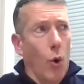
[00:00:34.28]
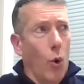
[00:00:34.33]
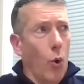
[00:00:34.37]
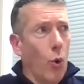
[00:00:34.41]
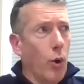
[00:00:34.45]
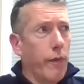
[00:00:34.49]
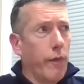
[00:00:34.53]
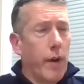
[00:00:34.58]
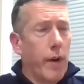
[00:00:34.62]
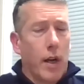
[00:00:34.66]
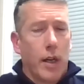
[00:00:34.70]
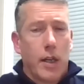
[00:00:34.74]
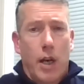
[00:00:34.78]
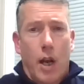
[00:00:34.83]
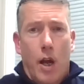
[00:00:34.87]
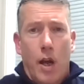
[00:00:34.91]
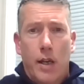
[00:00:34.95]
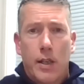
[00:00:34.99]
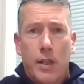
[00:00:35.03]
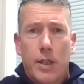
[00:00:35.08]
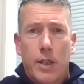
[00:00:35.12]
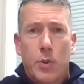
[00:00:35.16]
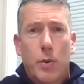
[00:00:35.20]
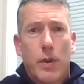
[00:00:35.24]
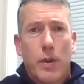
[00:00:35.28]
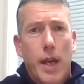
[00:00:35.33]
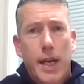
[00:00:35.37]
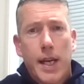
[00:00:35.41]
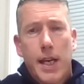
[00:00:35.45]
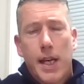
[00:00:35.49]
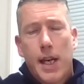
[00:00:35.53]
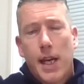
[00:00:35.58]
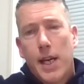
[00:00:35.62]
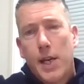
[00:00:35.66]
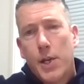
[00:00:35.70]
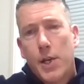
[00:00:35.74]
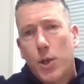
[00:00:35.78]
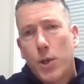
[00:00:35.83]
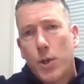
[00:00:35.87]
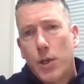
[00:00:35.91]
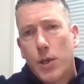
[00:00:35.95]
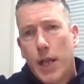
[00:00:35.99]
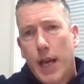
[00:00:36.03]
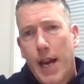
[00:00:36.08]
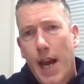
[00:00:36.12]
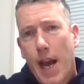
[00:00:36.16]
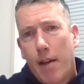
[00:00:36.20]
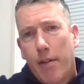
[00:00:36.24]
all of our clients with any issues
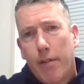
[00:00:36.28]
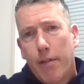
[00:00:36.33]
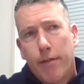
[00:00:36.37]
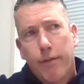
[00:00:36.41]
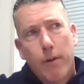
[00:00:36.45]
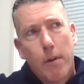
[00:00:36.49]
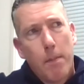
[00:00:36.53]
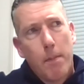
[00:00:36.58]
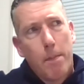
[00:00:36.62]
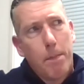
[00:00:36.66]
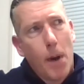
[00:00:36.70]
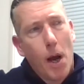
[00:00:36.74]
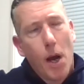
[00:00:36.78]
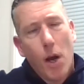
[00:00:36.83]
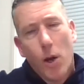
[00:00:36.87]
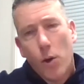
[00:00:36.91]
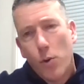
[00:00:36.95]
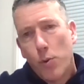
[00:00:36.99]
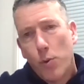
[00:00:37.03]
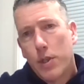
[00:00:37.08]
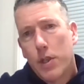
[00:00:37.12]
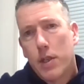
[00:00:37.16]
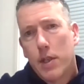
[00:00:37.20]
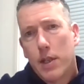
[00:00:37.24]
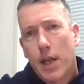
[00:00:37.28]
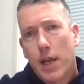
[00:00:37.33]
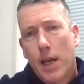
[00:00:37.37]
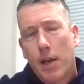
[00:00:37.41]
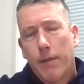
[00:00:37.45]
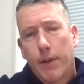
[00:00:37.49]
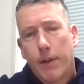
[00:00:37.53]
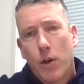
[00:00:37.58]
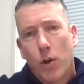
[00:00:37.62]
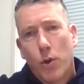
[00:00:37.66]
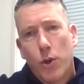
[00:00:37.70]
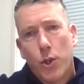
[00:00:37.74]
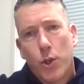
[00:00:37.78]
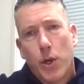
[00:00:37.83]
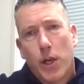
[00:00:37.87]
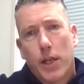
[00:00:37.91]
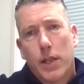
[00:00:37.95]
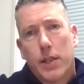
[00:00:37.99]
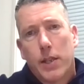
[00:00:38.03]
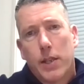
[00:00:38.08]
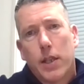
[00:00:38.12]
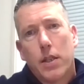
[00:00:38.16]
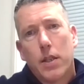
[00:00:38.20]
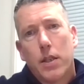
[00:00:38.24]
they have post-sale of the
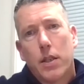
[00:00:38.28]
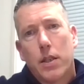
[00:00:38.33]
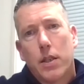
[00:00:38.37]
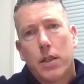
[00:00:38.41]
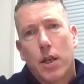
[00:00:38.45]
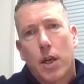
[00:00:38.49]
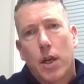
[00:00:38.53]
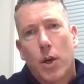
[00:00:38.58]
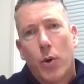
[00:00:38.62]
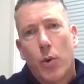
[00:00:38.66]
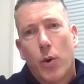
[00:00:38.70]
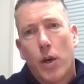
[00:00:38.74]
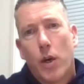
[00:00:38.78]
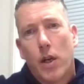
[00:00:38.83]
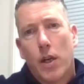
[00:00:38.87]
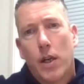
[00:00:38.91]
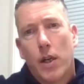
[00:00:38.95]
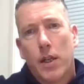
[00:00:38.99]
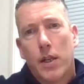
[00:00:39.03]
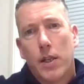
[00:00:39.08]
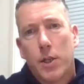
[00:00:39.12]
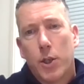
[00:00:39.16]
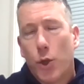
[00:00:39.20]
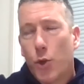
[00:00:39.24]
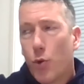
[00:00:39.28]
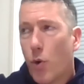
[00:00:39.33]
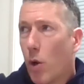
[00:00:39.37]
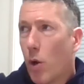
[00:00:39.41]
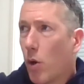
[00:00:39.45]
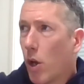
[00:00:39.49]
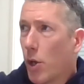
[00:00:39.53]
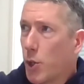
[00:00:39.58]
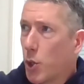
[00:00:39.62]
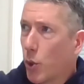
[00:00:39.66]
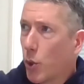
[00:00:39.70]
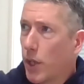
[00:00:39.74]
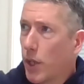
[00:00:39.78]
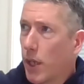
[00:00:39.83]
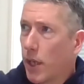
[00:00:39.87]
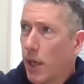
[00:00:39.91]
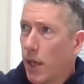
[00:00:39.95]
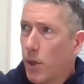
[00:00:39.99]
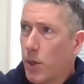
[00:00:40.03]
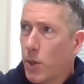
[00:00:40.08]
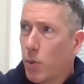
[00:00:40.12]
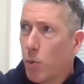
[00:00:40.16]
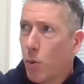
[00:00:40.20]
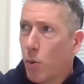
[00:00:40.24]
contract. So it's a good role. I joined Indigo
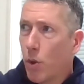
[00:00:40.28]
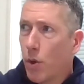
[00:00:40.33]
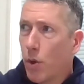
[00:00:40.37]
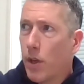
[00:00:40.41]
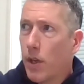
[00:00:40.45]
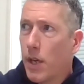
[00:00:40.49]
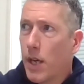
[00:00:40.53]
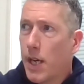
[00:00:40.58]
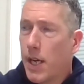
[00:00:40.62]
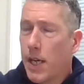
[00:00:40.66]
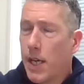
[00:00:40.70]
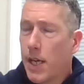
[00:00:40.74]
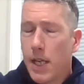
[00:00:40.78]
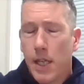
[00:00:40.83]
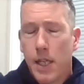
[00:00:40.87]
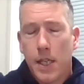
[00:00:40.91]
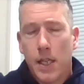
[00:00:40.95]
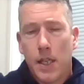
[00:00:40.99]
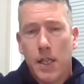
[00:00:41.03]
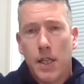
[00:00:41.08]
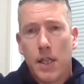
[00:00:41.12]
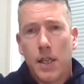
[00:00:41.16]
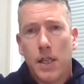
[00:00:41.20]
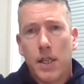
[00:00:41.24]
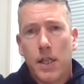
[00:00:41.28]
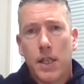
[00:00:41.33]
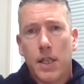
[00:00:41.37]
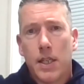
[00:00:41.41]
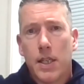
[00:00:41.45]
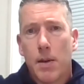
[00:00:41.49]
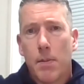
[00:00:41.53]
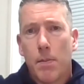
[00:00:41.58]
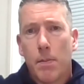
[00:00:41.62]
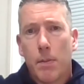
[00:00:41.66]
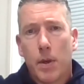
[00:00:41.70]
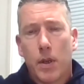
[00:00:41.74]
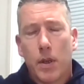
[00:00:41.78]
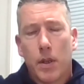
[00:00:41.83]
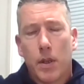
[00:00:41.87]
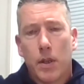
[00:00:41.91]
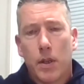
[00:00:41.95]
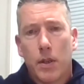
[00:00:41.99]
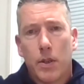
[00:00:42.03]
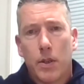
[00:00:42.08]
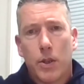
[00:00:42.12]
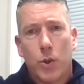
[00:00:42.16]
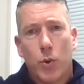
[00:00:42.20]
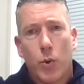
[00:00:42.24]
Swan in December
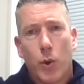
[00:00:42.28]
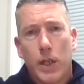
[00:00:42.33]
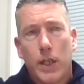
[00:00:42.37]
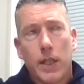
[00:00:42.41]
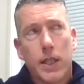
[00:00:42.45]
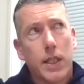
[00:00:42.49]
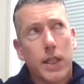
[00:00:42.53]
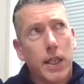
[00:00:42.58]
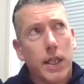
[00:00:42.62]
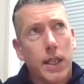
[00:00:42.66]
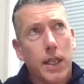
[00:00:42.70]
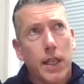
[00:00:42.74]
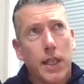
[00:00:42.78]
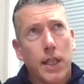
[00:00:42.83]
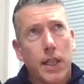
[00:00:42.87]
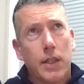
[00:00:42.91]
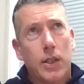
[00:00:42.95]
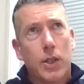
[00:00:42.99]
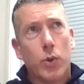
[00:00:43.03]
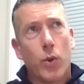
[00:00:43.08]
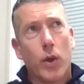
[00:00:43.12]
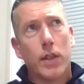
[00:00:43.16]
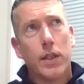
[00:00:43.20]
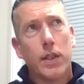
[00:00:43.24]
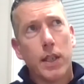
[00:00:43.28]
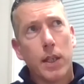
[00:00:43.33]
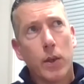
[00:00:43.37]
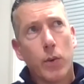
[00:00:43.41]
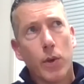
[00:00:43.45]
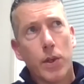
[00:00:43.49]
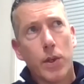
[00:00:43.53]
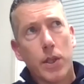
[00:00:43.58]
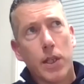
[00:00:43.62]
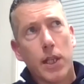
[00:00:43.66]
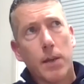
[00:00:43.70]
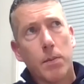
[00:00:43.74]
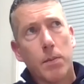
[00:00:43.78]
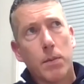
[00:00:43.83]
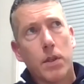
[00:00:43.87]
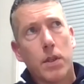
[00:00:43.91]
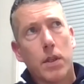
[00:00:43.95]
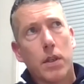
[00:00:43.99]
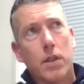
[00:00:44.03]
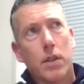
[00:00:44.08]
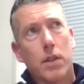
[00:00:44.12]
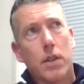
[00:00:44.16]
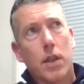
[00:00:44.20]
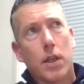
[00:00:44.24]
2020, which seems
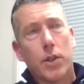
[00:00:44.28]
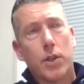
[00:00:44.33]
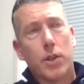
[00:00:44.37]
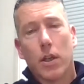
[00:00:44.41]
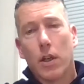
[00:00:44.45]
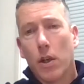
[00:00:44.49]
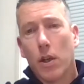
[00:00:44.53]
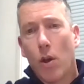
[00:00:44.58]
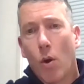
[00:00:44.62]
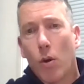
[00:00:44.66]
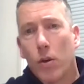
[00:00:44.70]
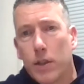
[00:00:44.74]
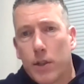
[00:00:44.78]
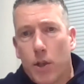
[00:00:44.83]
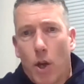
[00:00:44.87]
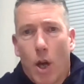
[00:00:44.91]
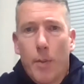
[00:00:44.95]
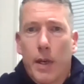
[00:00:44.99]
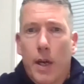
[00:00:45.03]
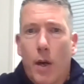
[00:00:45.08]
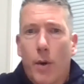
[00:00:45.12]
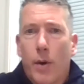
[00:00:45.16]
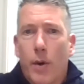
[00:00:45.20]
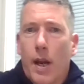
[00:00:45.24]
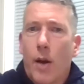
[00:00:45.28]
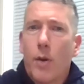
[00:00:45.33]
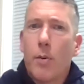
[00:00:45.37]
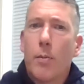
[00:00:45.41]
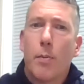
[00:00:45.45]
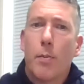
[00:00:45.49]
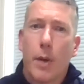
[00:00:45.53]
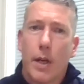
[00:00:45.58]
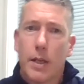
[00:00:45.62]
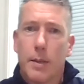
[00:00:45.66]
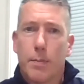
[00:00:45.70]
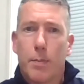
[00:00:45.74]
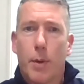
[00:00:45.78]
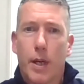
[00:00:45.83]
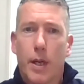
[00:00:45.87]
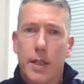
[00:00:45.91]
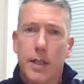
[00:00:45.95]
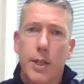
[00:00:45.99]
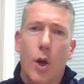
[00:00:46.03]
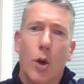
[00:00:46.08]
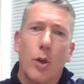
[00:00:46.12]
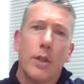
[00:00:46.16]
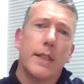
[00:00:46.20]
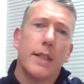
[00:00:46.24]
such a long time ago now, but it's
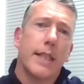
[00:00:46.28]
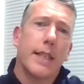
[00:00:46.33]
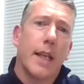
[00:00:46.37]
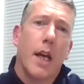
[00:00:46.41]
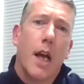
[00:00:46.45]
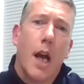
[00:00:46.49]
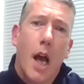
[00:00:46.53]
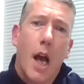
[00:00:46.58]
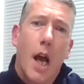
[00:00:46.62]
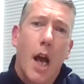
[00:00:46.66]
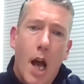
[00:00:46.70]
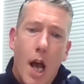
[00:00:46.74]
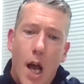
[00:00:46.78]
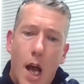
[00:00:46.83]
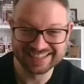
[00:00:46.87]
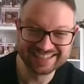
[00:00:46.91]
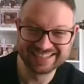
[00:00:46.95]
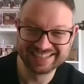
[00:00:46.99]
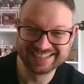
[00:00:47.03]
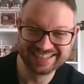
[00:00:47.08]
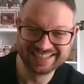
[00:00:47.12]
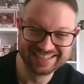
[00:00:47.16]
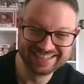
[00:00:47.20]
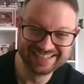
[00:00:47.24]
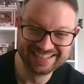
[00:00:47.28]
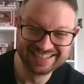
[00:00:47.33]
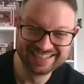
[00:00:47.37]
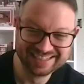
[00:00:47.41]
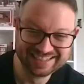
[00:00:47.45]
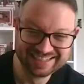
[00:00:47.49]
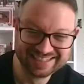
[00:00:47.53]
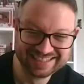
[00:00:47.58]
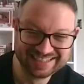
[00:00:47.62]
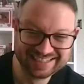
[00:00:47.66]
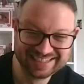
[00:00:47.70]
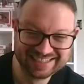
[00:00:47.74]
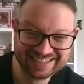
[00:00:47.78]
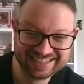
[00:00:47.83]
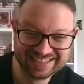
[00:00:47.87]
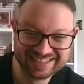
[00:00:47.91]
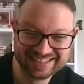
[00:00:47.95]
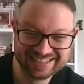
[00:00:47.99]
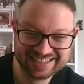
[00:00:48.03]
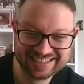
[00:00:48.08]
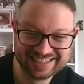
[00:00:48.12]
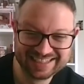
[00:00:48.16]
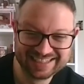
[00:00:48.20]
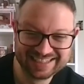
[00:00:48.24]
not. And yeah,
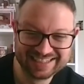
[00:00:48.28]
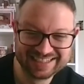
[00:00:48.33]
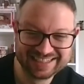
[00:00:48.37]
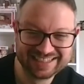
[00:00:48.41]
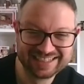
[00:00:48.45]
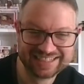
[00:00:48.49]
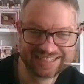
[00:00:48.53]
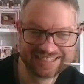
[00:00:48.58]
absolutely loving it.